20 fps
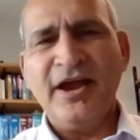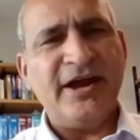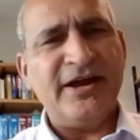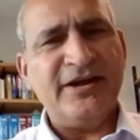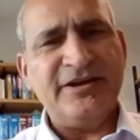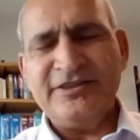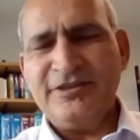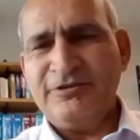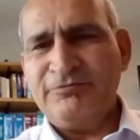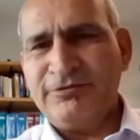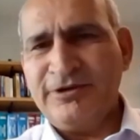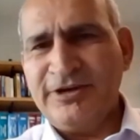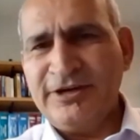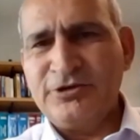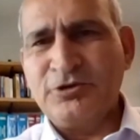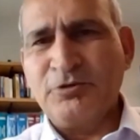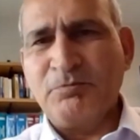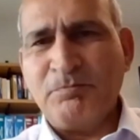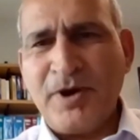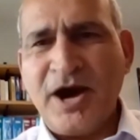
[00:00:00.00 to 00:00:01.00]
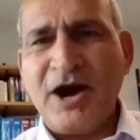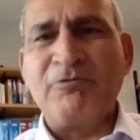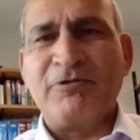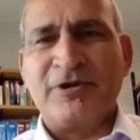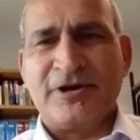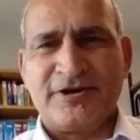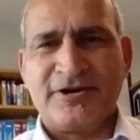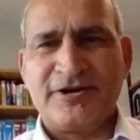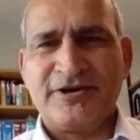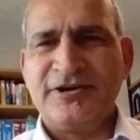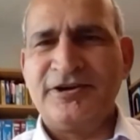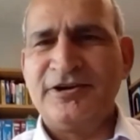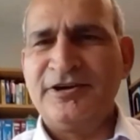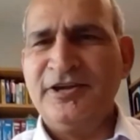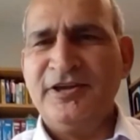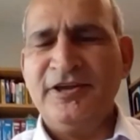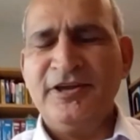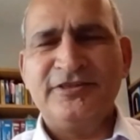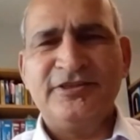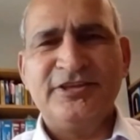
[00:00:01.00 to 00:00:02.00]
And in the field of power,
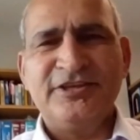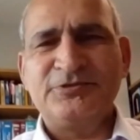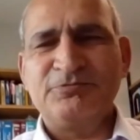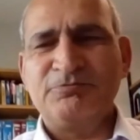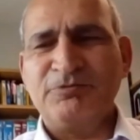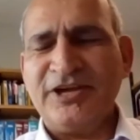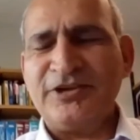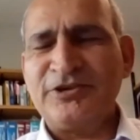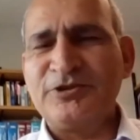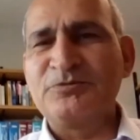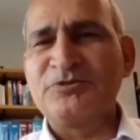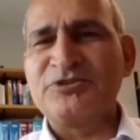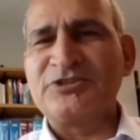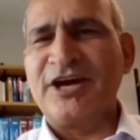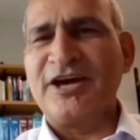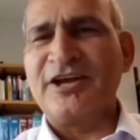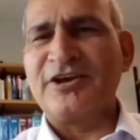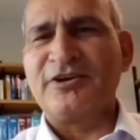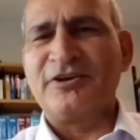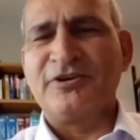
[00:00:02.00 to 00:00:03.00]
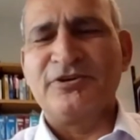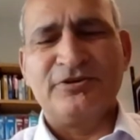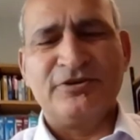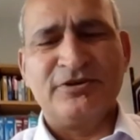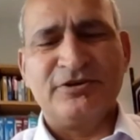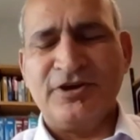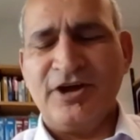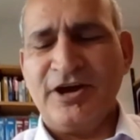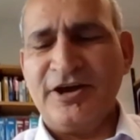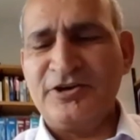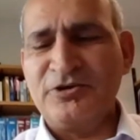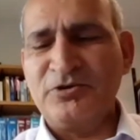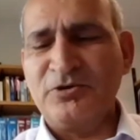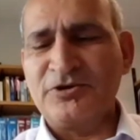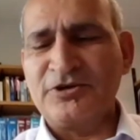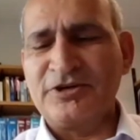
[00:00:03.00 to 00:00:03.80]
these vacuums are